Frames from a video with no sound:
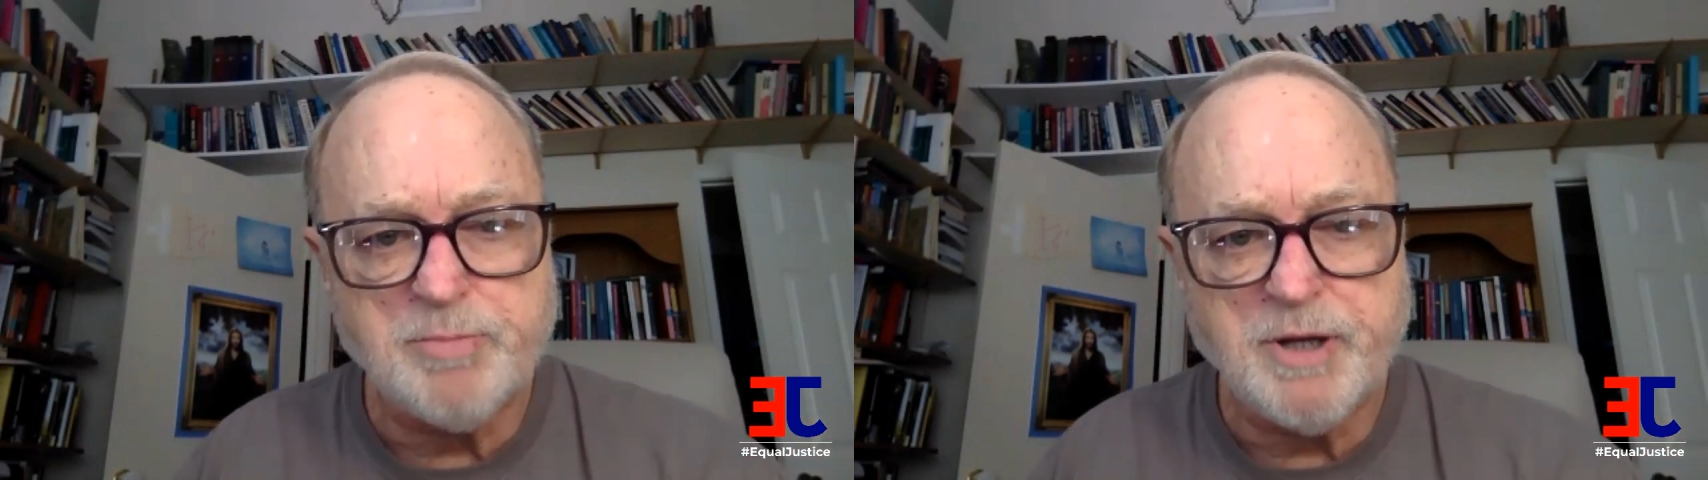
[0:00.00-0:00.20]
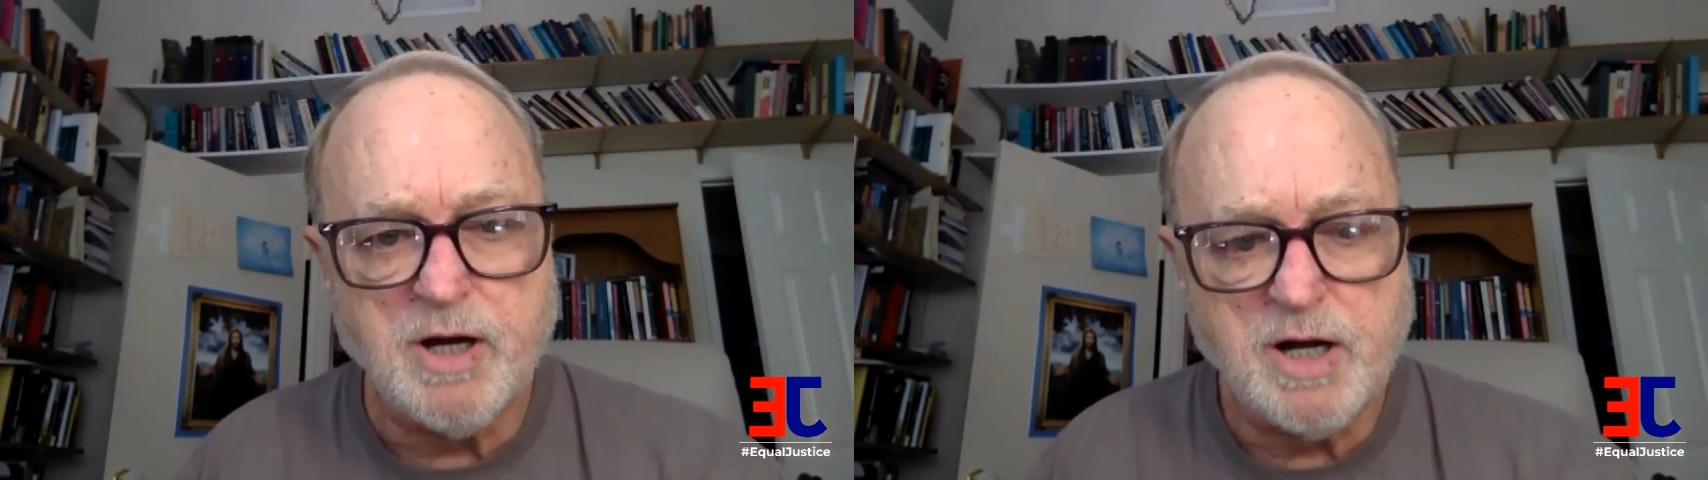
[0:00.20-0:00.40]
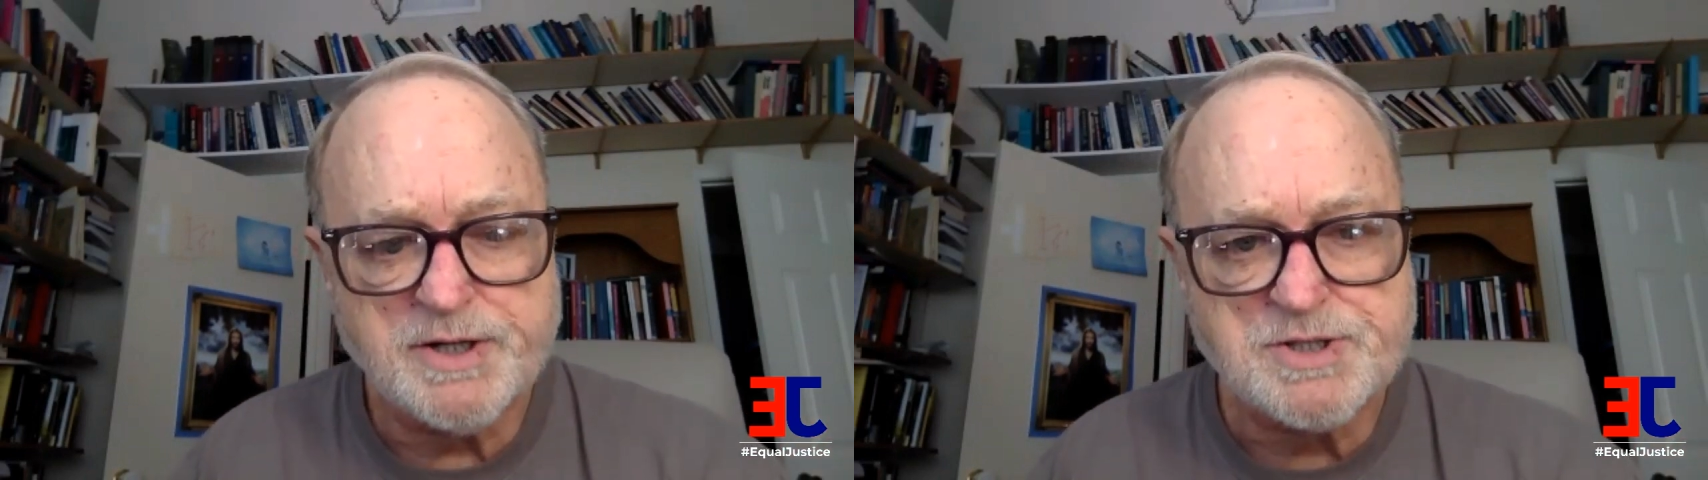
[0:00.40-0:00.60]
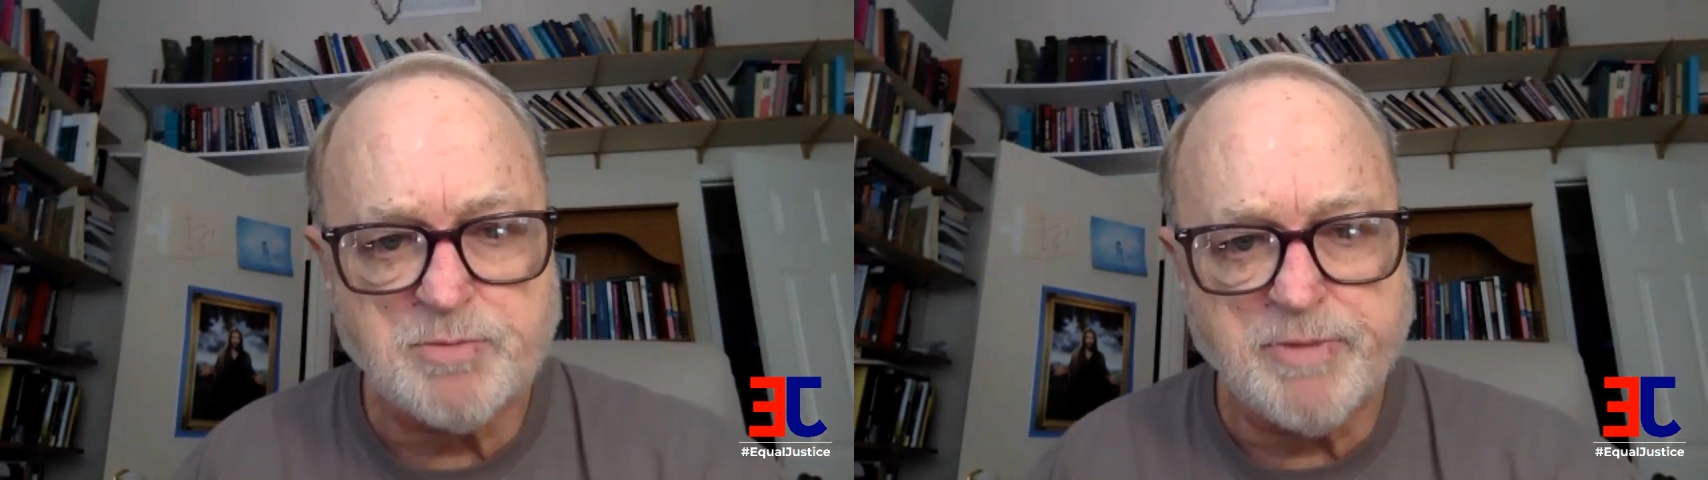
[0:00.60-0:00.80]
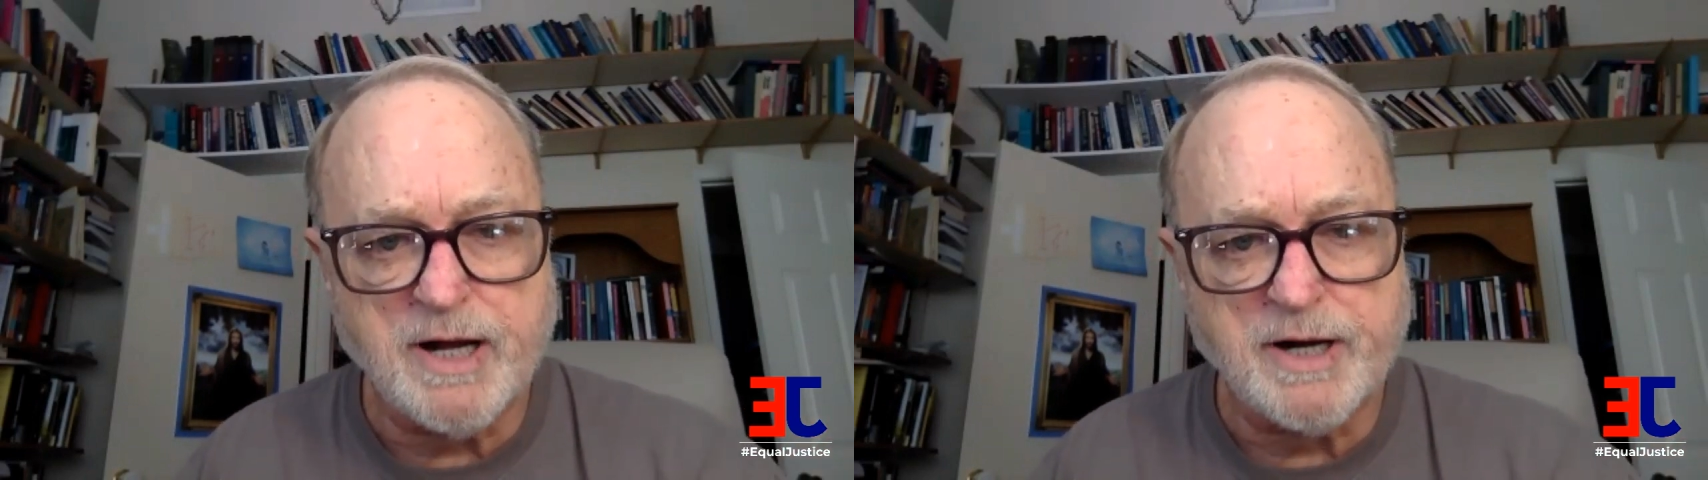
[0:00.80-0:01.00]
be honest
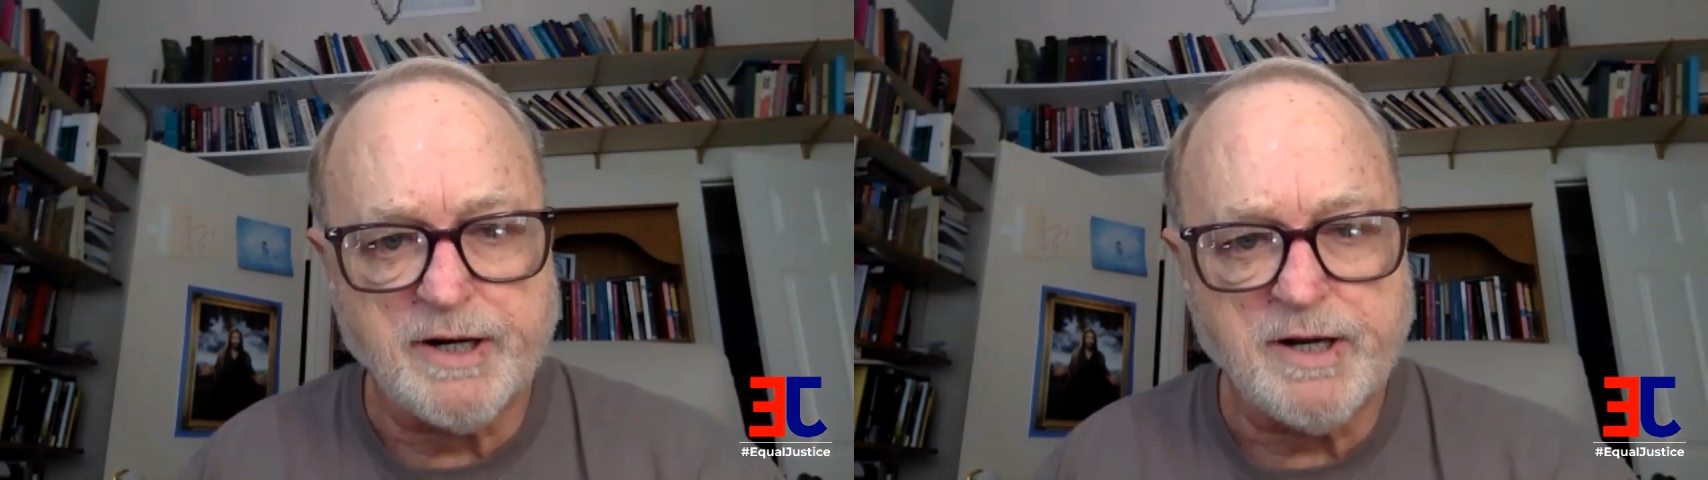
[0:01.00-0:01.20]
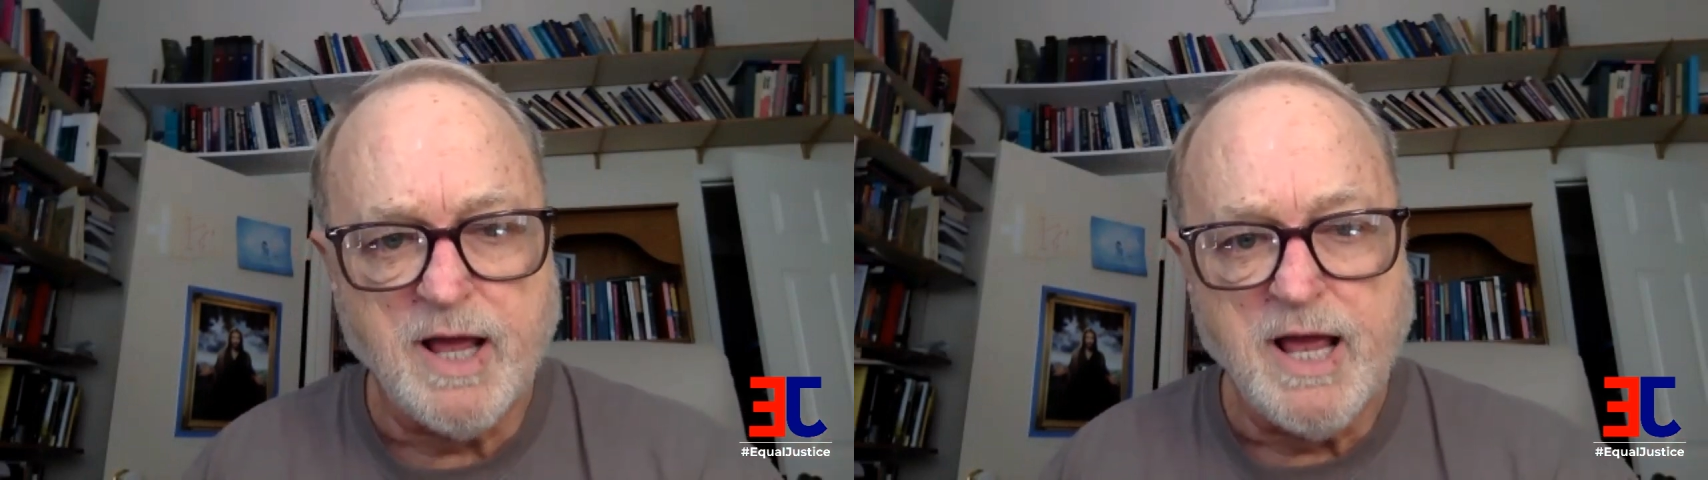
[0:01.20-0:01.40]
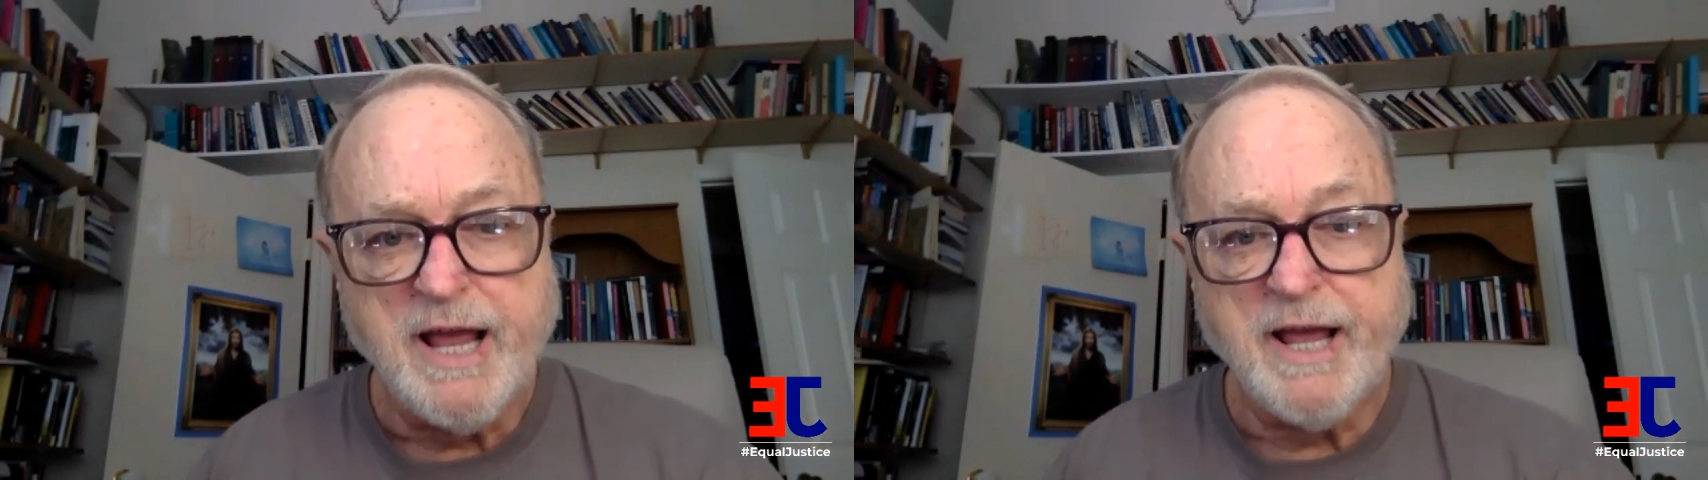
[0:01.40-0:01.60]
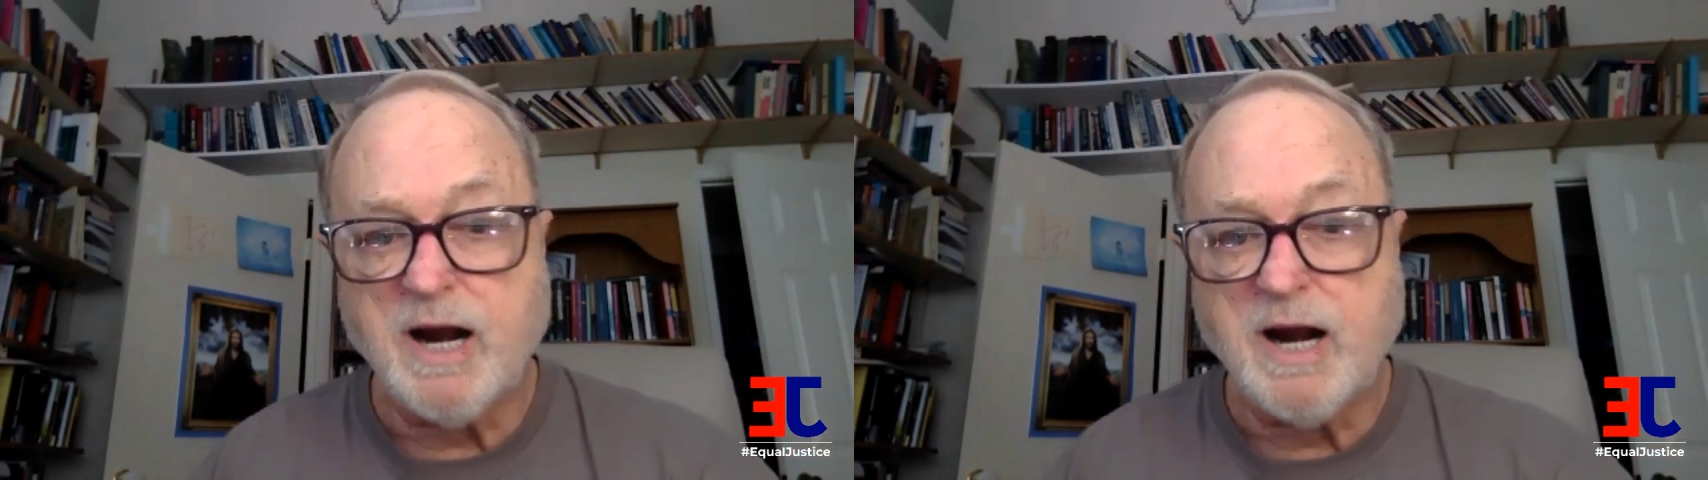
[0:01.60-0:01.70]
about it.